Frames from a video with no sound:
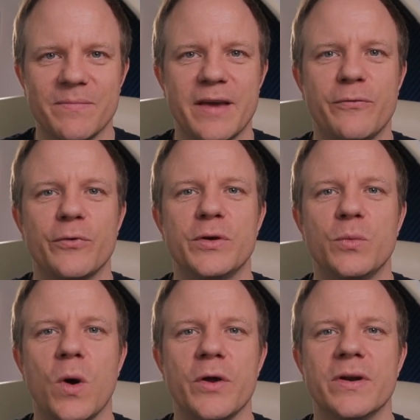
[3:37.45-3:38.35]
Therefore, you
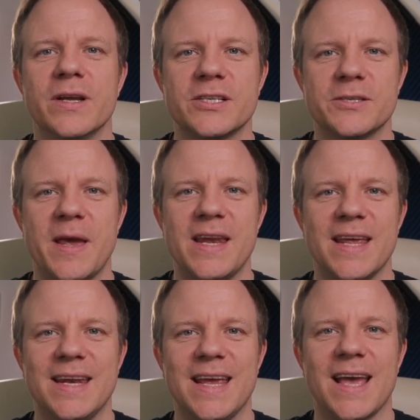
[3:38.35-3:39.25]
won't spend
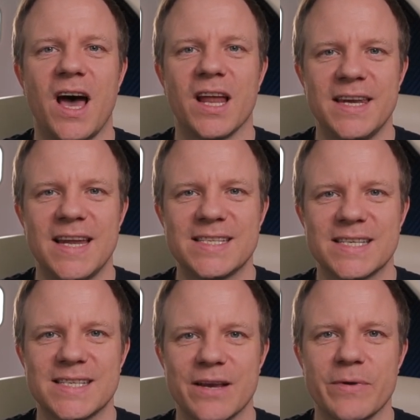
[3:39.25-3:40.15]
any
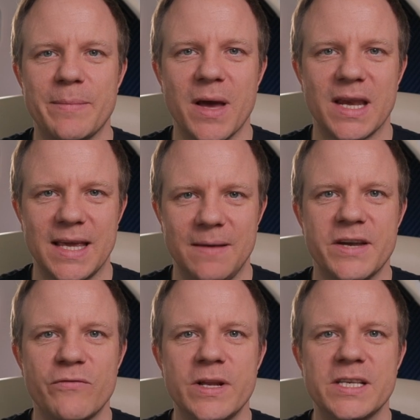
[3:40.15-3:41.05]
unnecessary money.
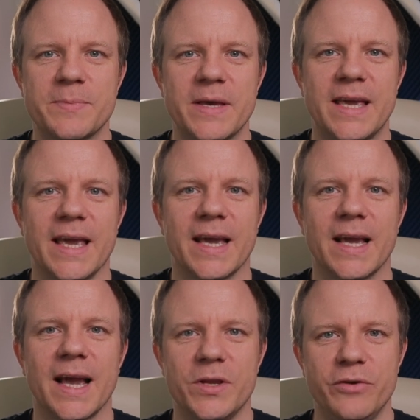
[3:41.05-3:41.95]
Generally
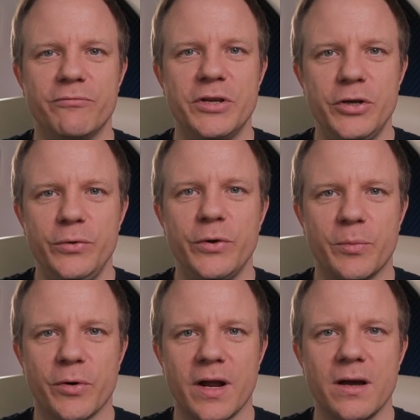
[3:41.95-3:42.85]
speaking, when you renew your
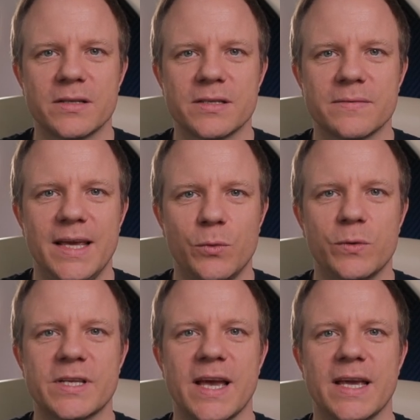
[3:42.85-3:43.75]
product, it
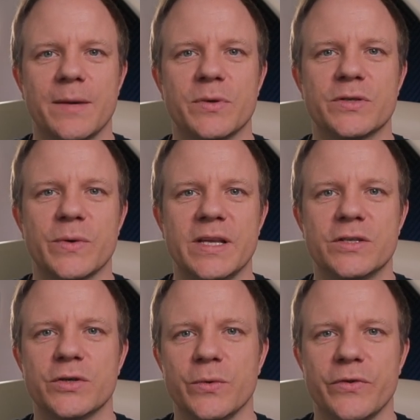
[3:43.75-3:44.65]
will take between
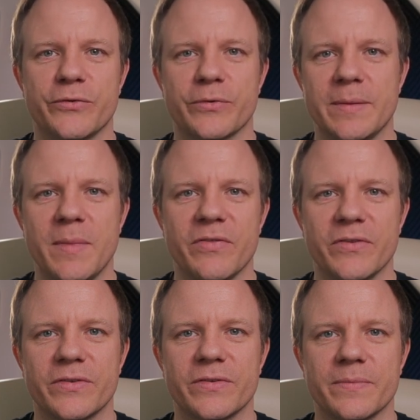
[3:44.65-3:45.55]
2 and 3
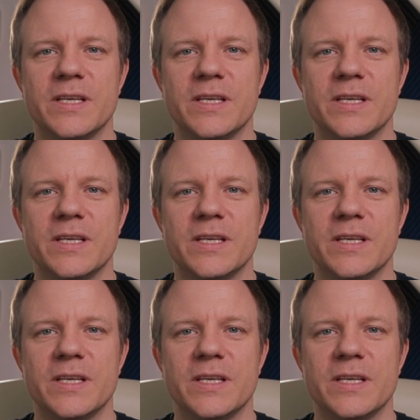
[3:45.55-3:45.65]
months.